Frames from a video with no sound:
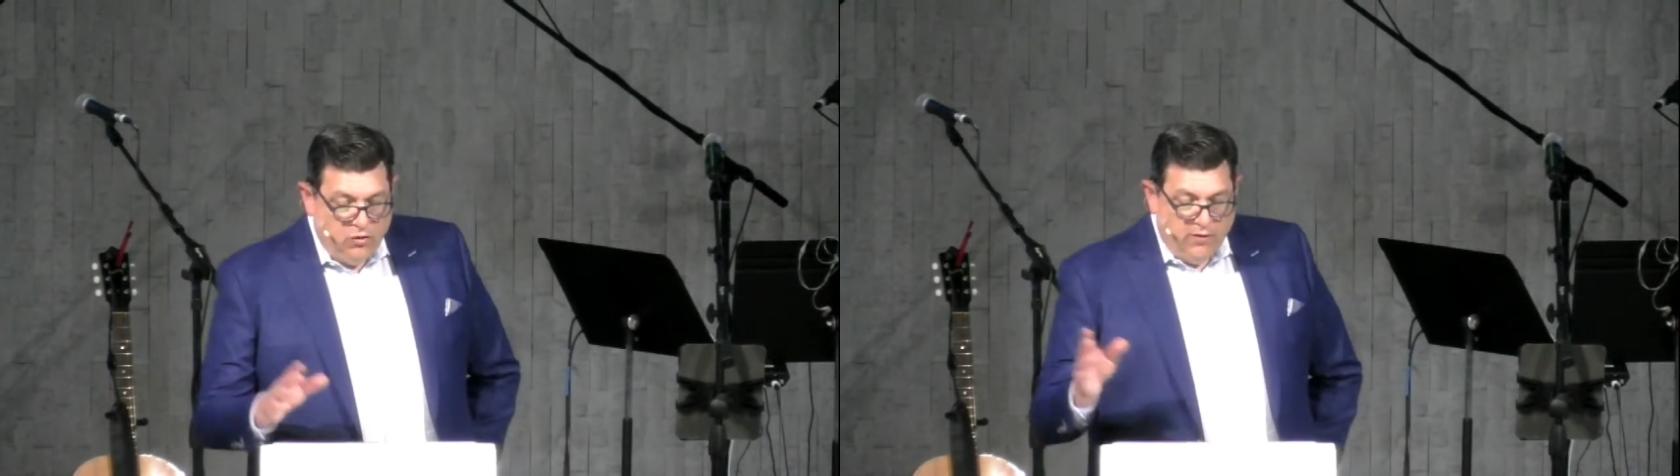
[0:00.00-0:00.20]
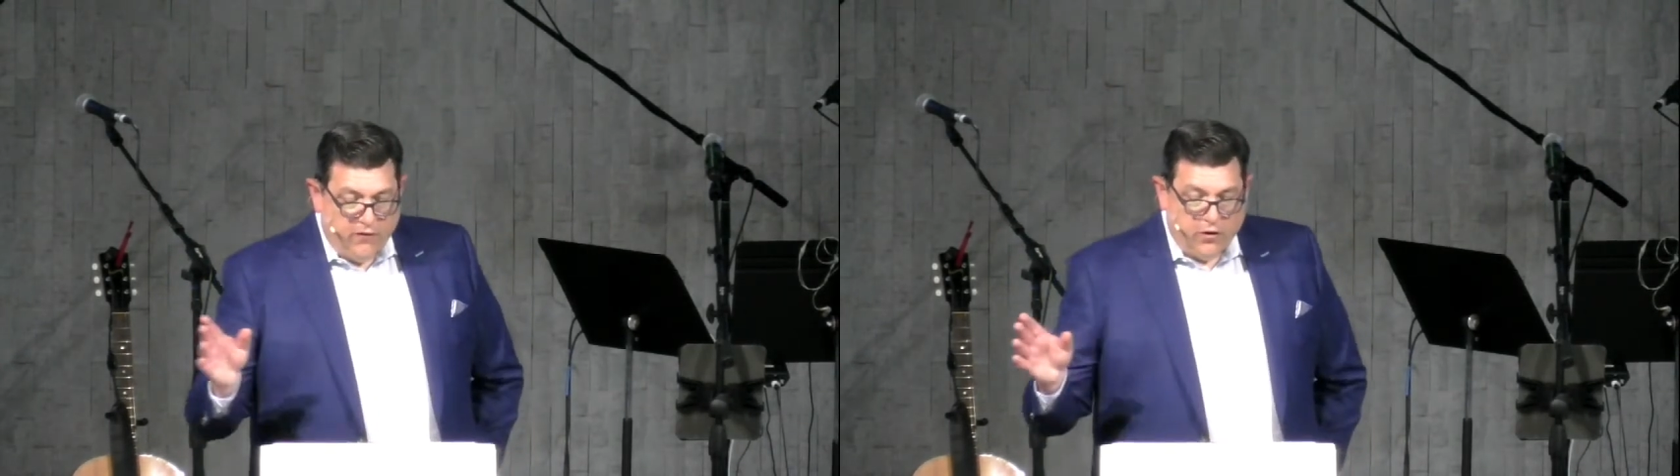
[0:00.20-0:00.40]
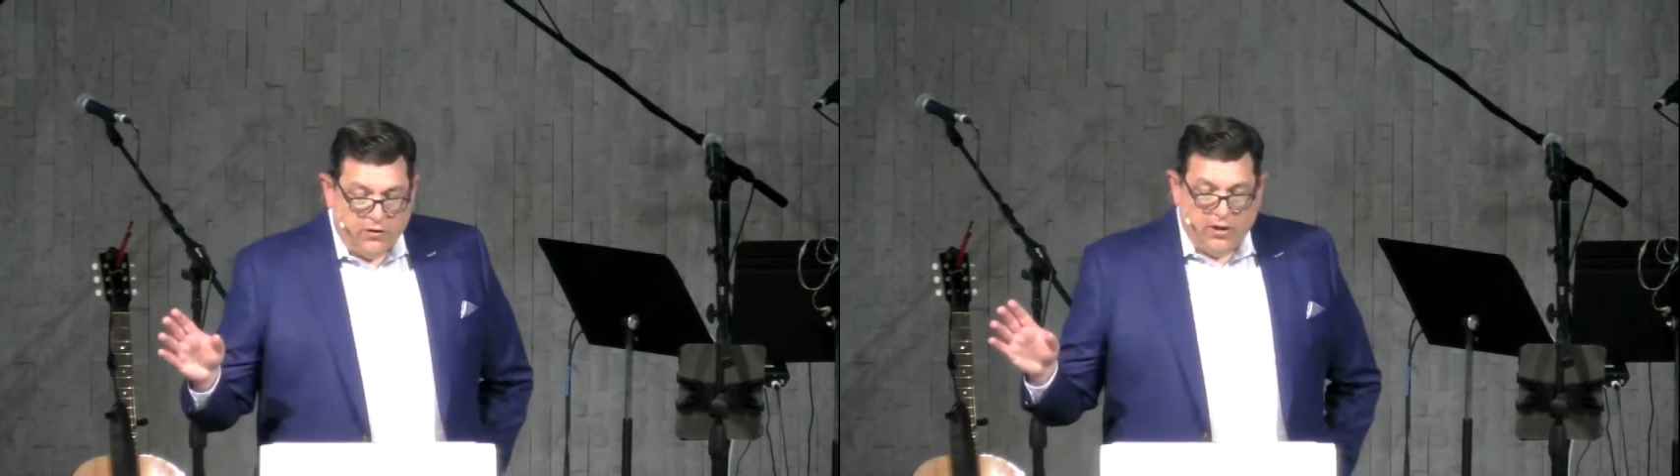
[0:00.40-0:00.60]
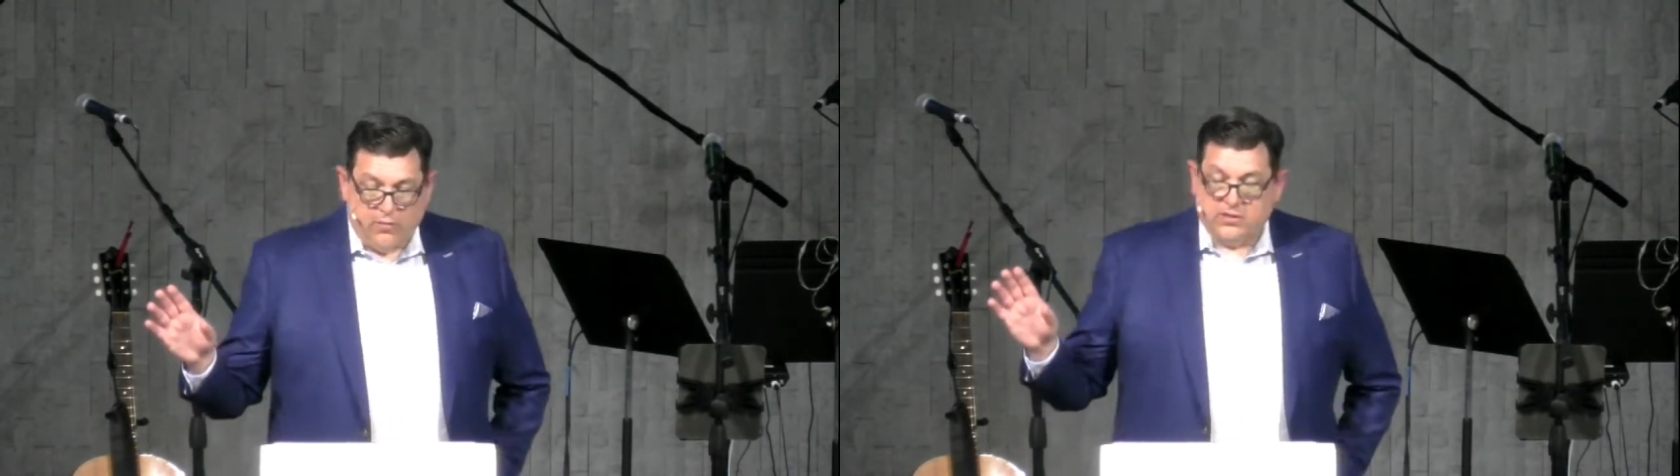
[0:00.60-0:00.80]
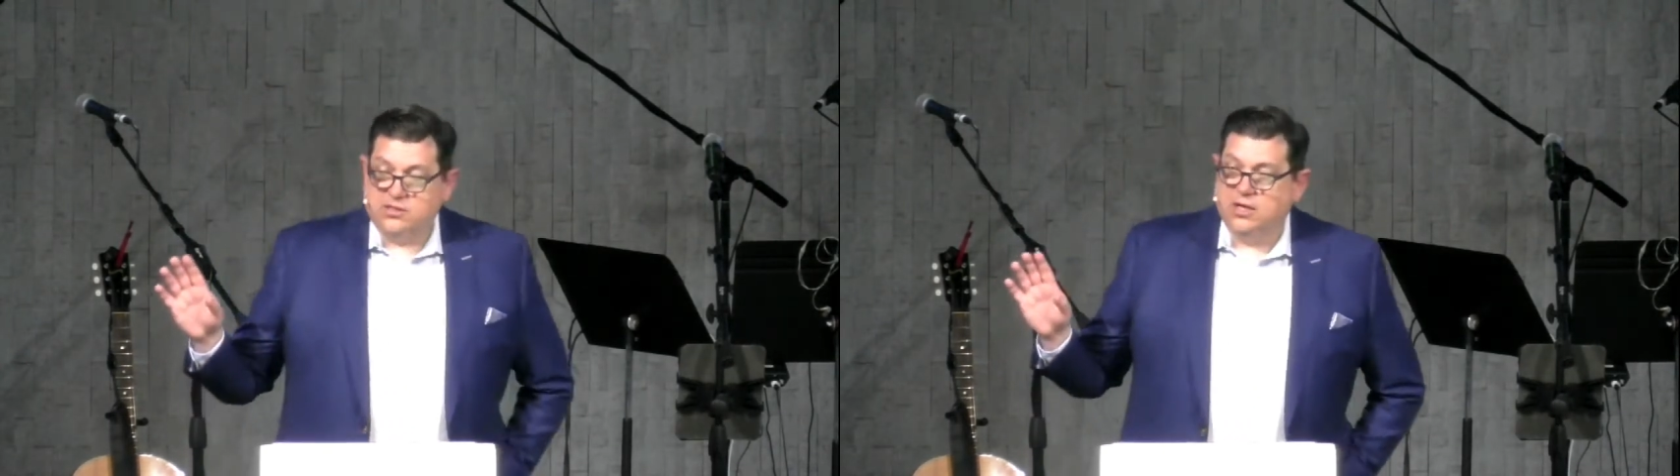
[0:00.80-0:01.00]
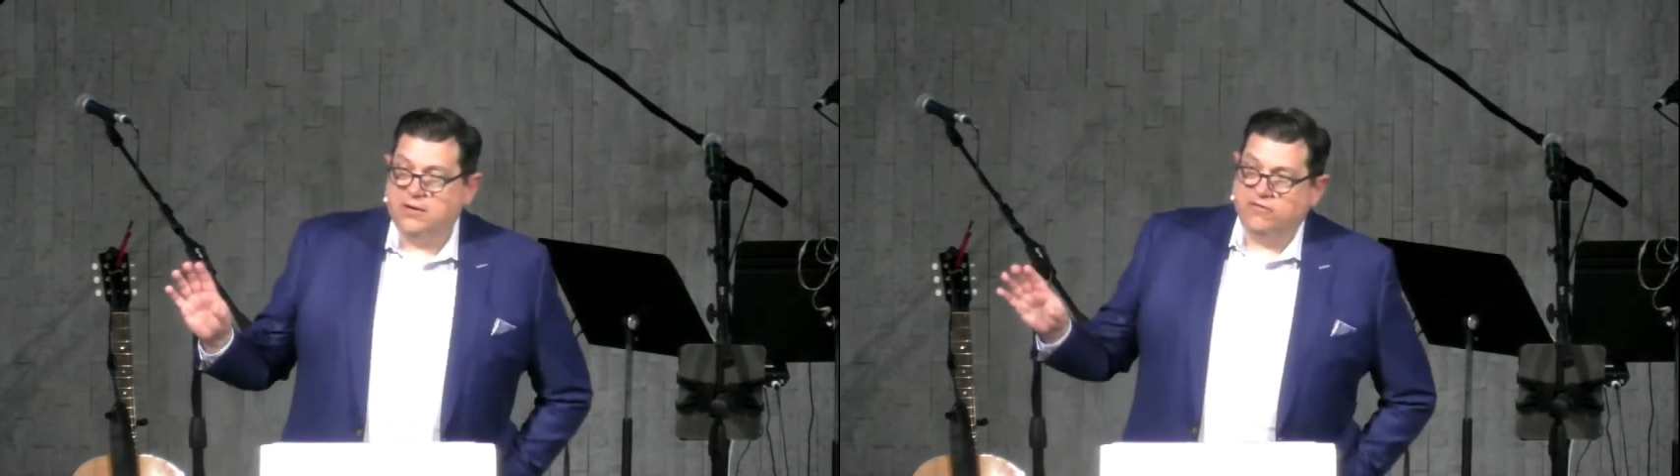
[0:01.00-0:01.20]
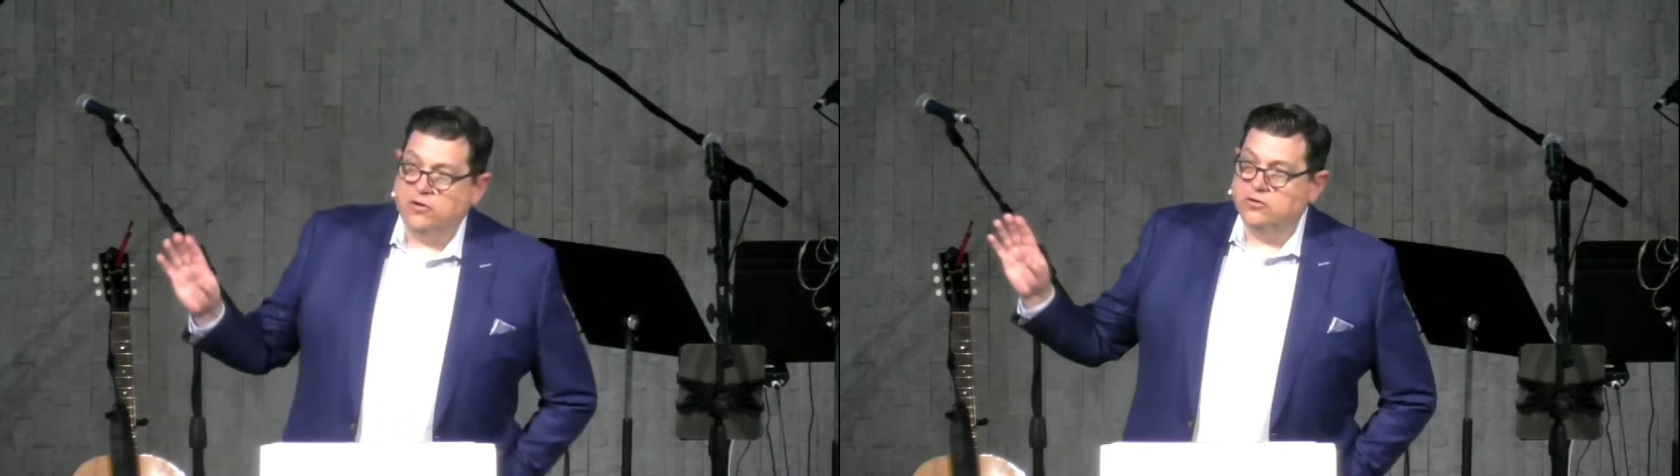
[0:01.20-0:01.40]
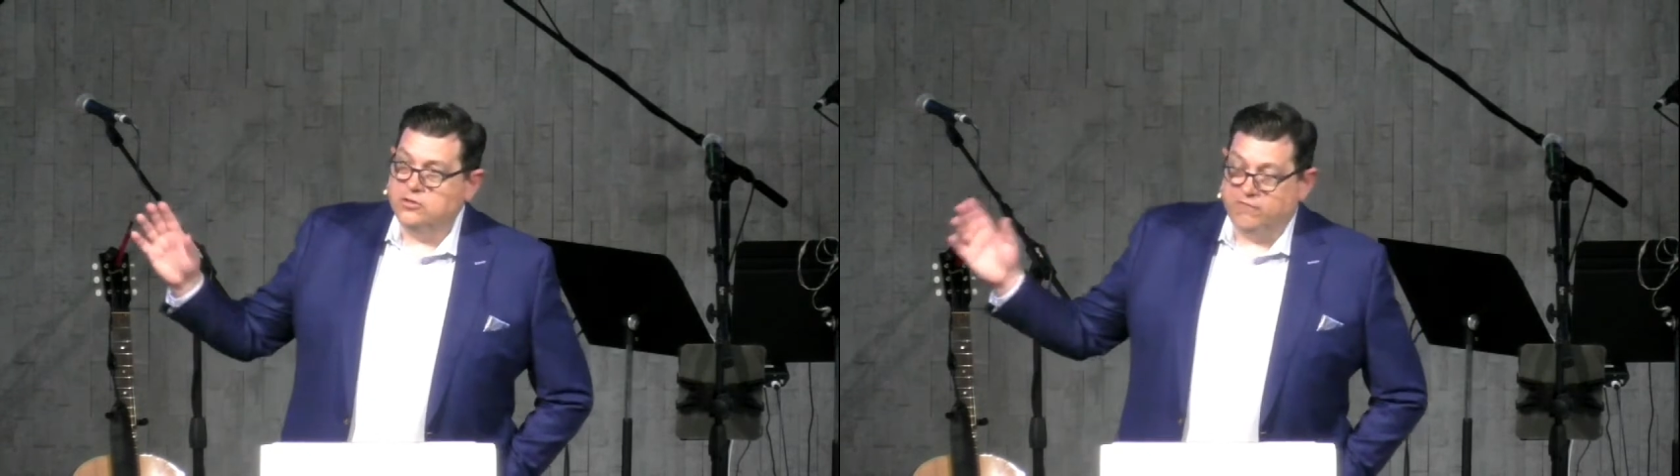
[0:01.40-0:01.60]
you have heard that it was said of
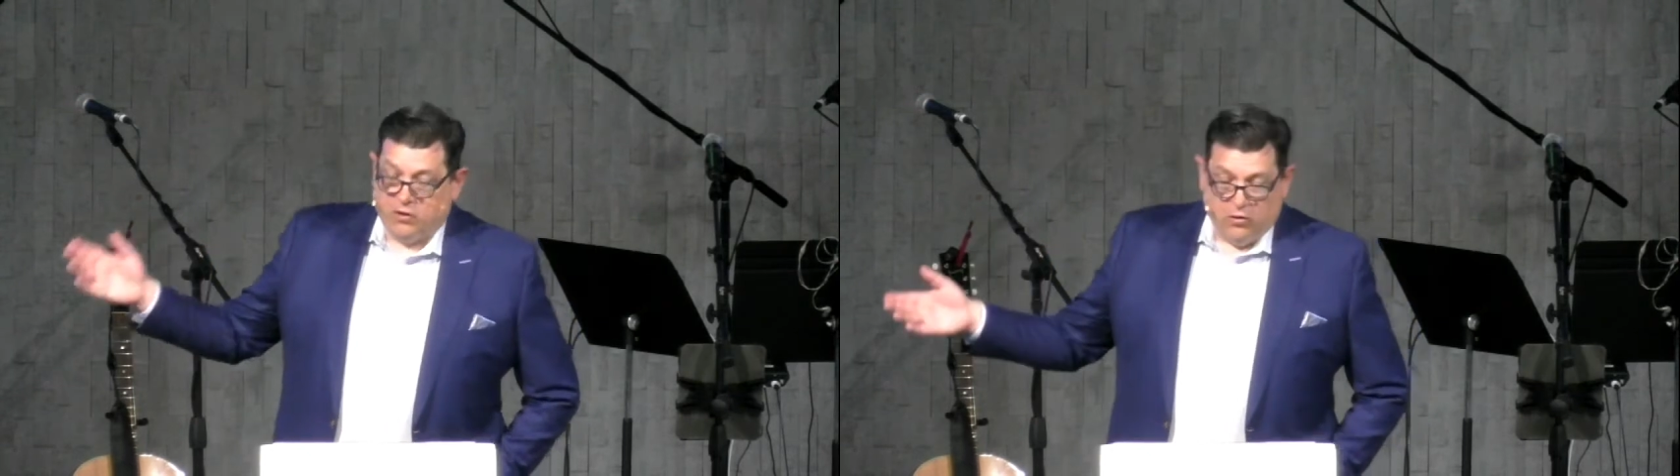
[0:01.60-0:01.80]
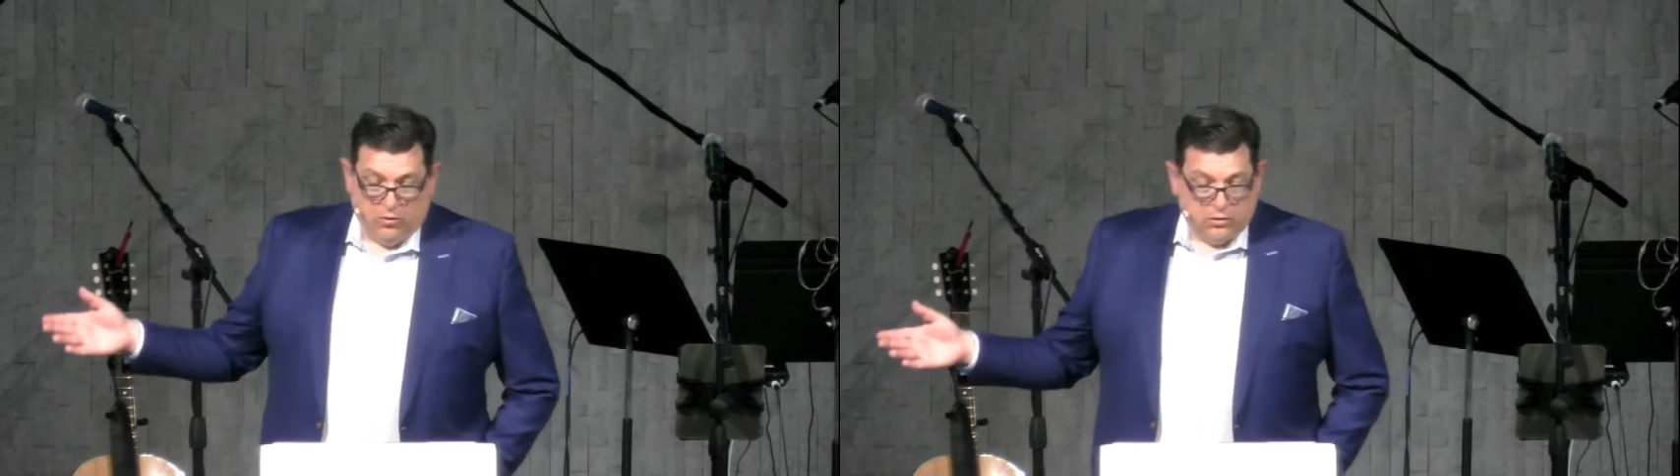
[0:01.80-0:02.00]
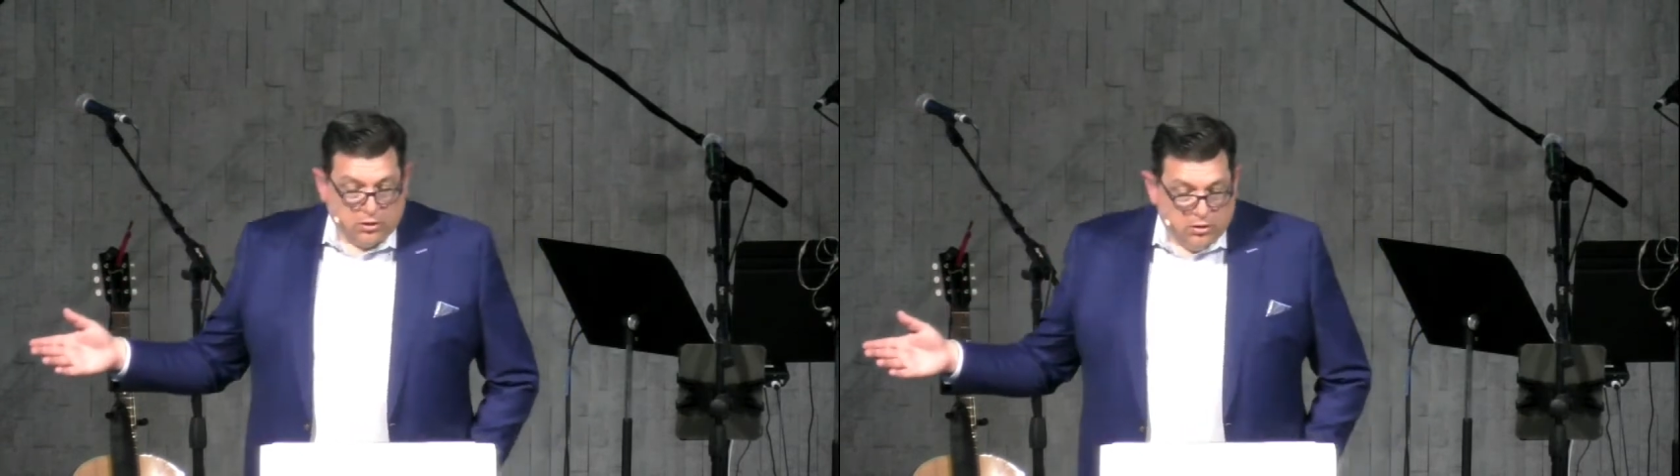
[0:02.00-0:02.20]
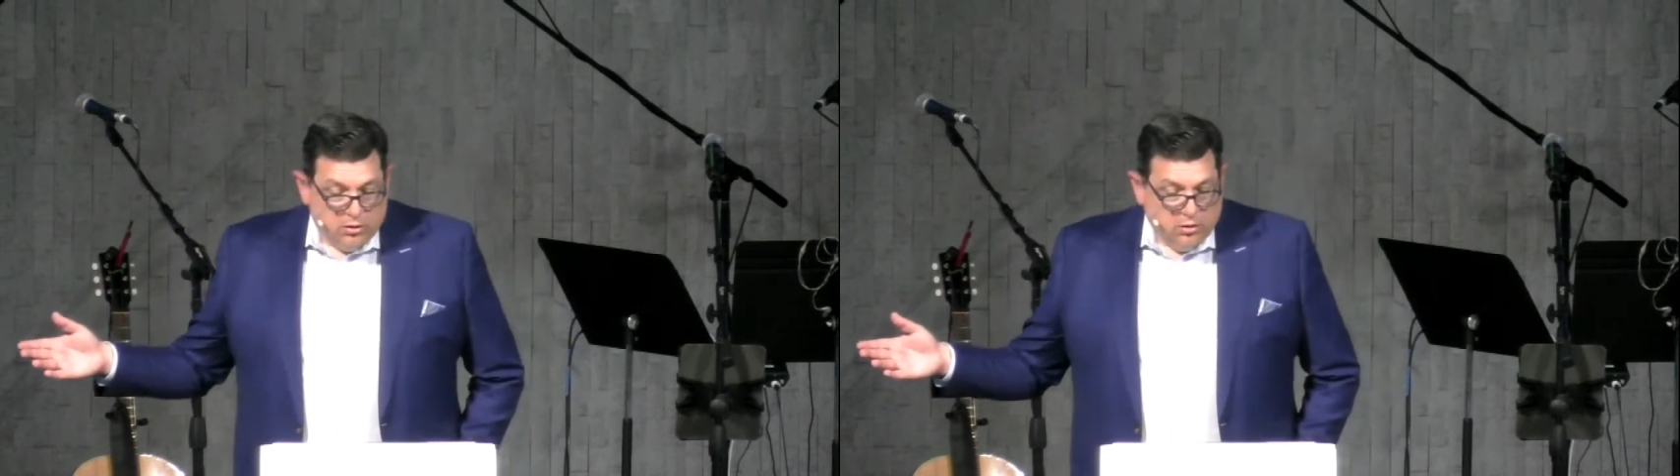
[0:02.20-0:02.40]
those of old,